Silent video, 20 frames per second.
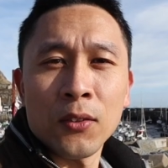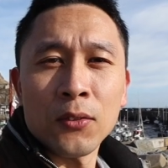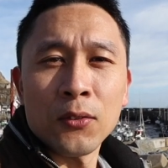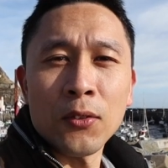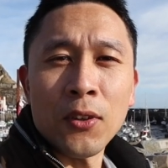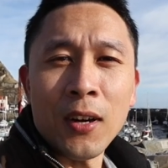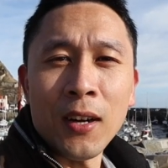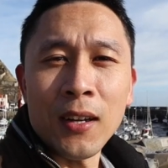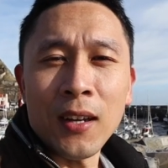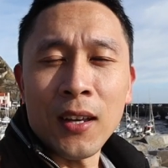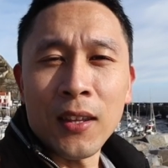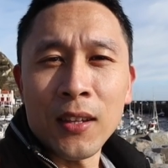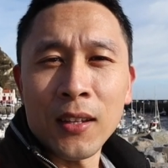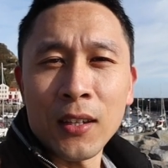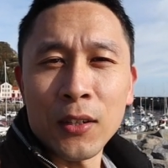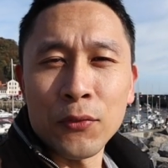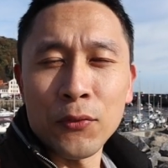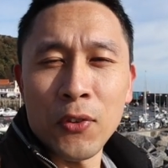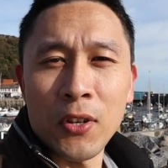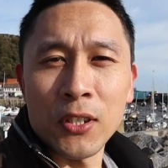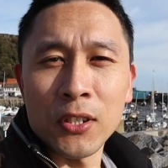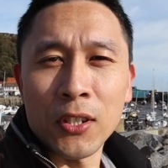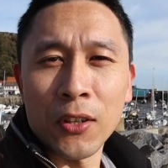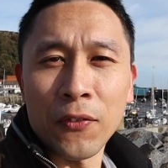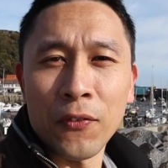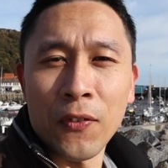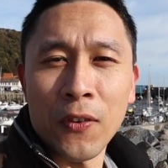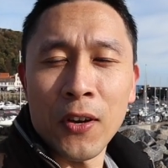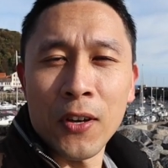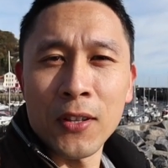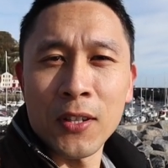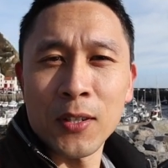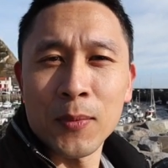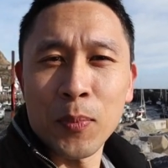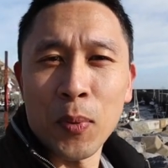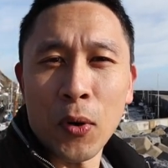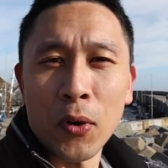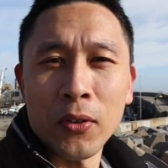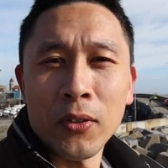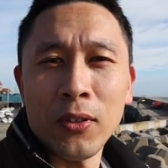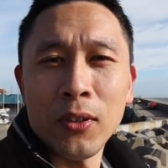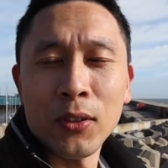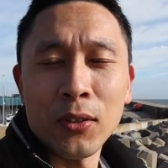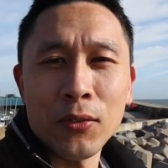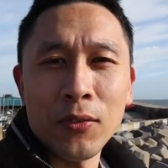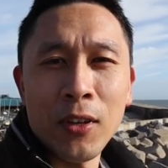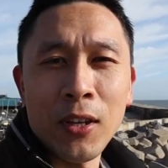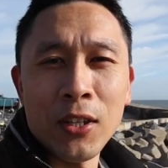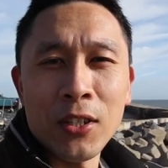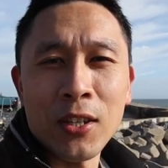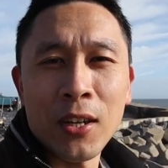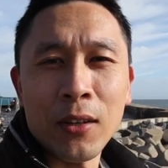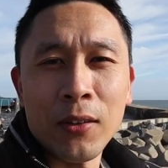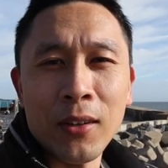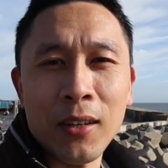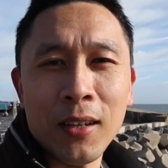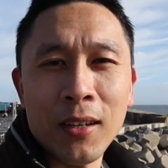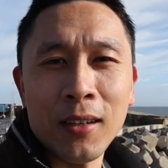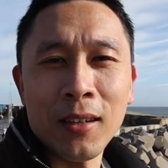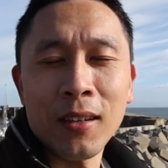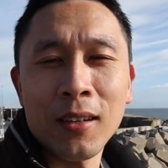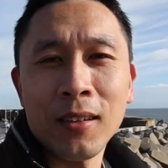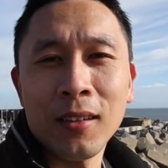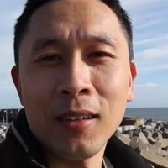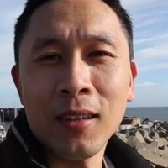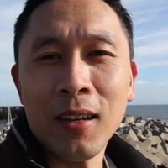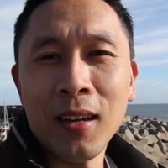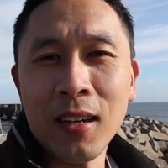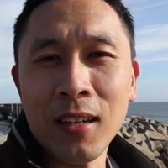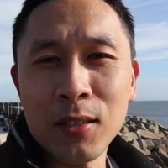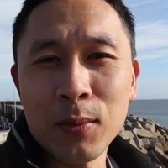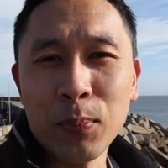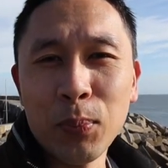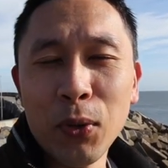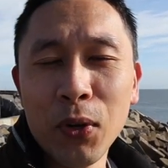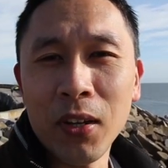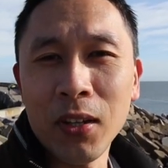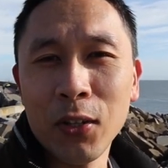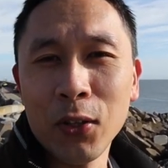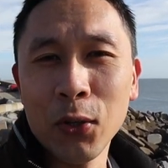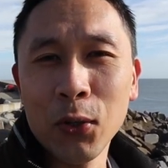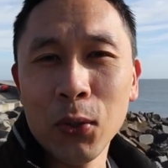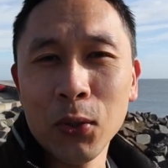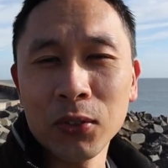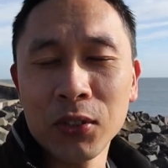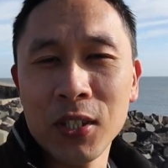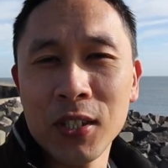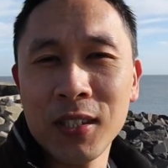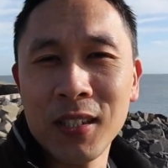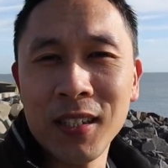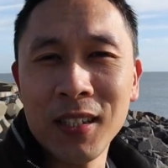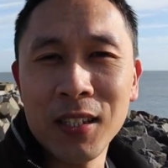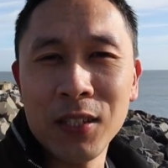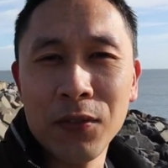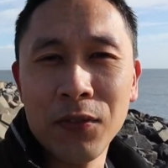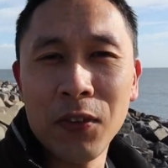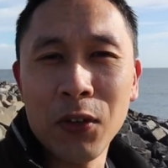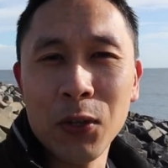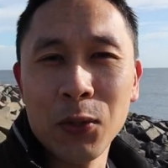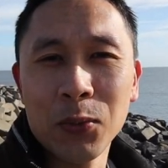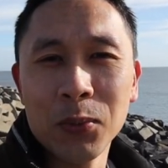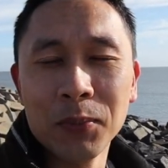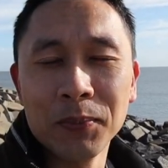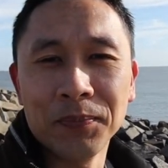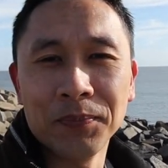Right, I think I've reached the furthest point you can reach out here and it's pretty cool to see this view.